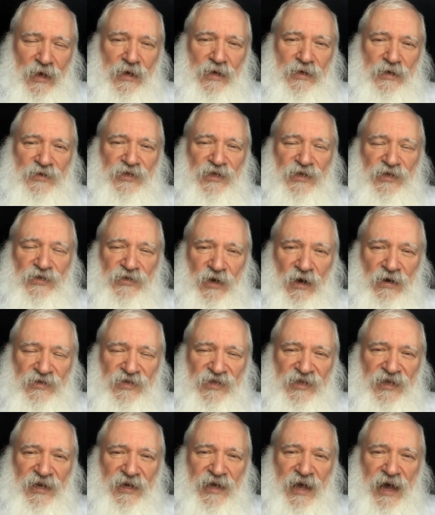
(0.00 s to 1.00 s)
So he
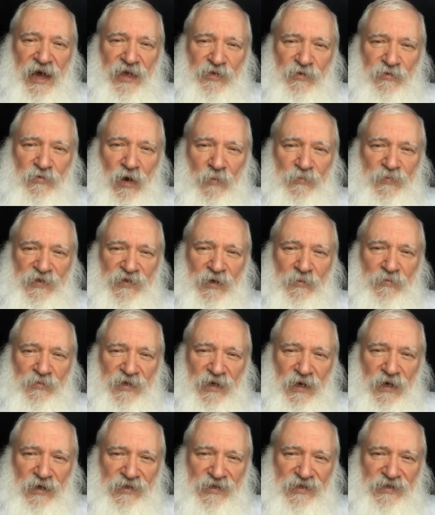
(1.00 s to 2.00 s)
starts to gather up some
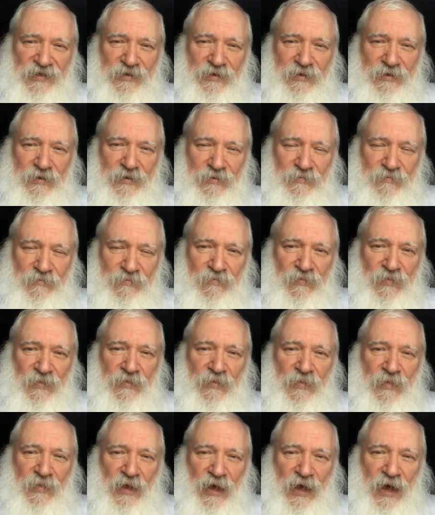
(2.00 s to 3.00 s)
dust.
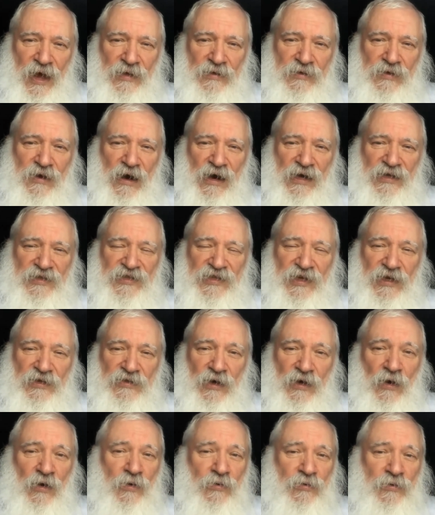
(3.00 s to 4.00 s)
And God
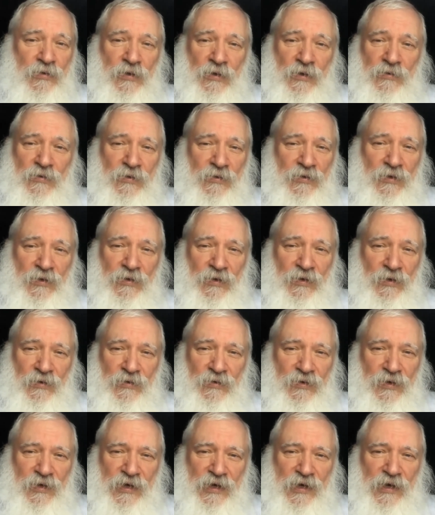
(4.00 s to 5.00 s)
says, "Oh, no,
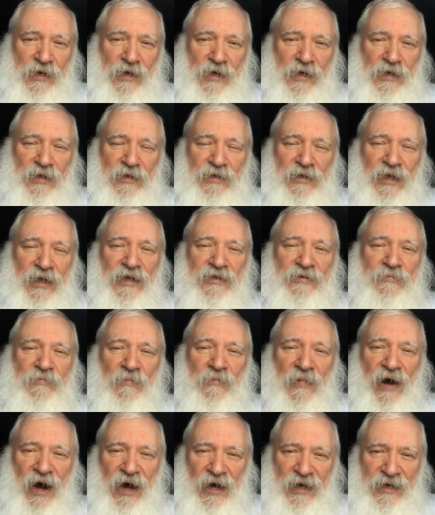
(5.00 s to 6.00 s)
not
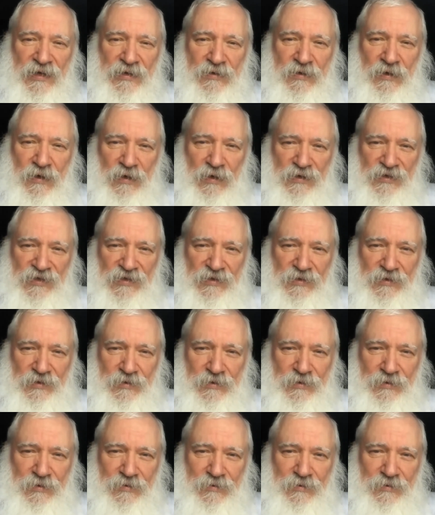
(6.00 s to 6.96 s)
my dust.